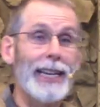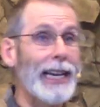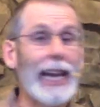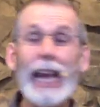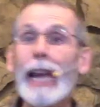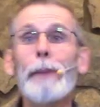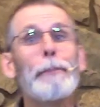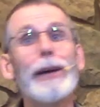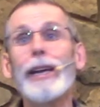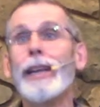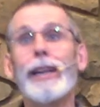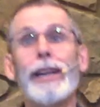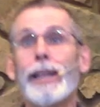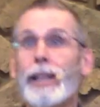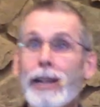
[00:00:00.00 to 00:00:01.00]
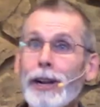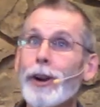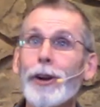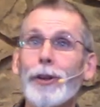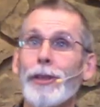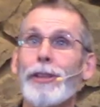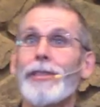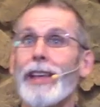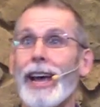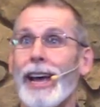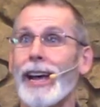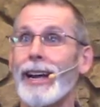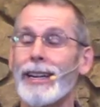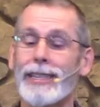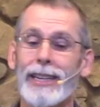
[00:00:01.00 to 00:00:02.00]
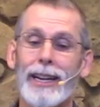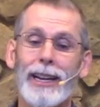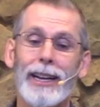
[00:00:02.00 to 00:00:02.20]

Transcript: It can't be any clearer than that.